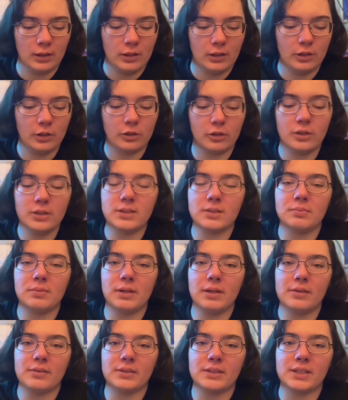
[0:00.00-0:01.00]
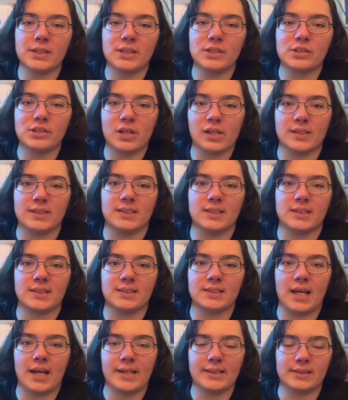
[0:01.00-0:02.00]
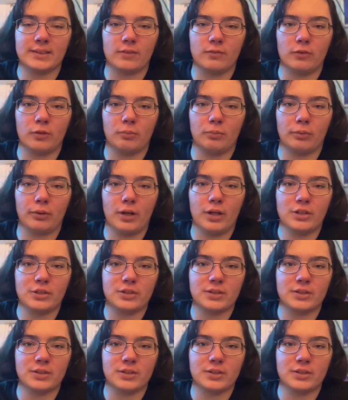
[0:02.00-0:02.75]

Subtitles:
you're going to be able to adjust the size of your brush.